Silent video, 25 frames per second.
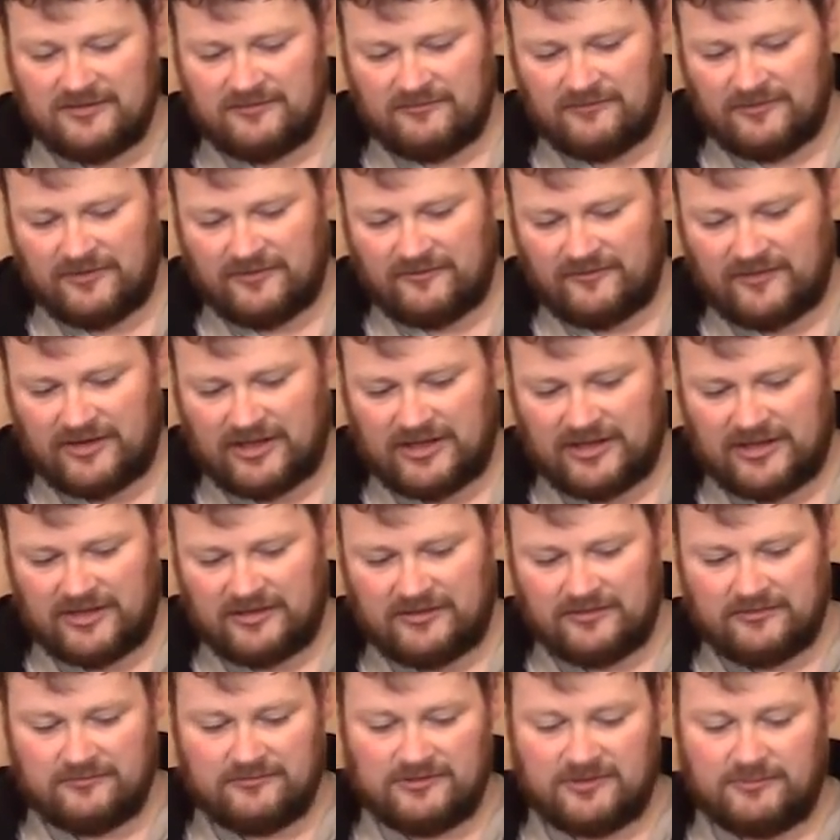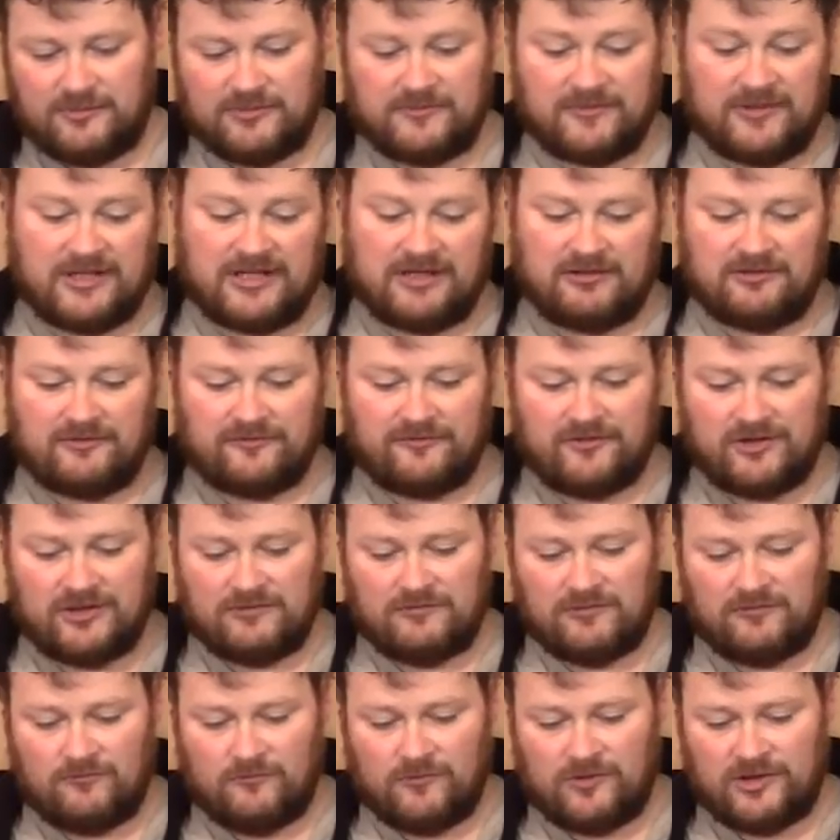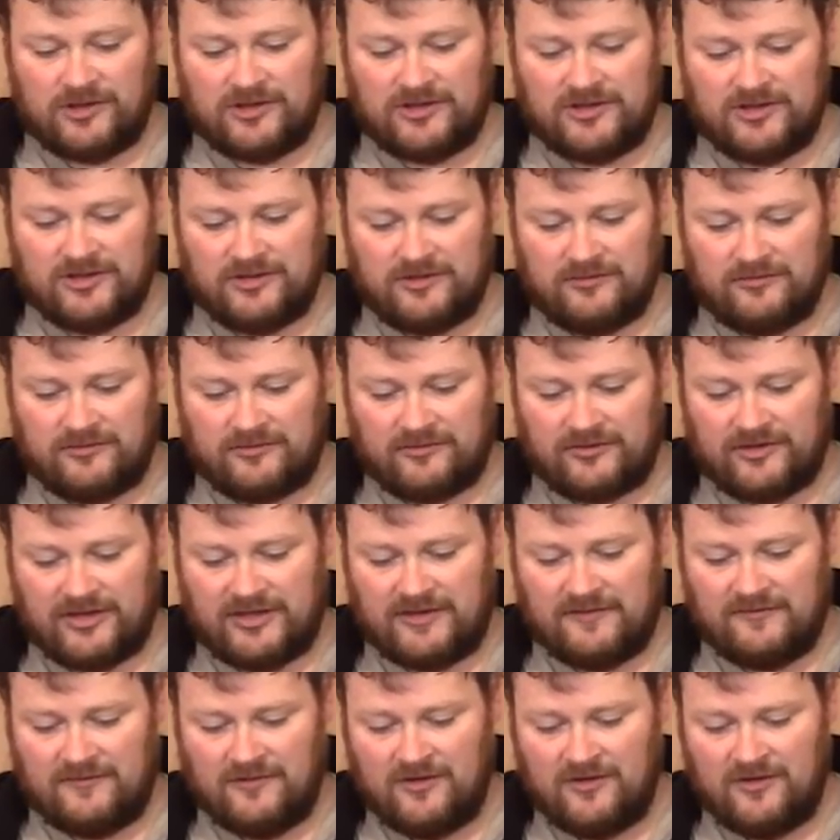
With I suppose we can count the front one. 1, 2, 3,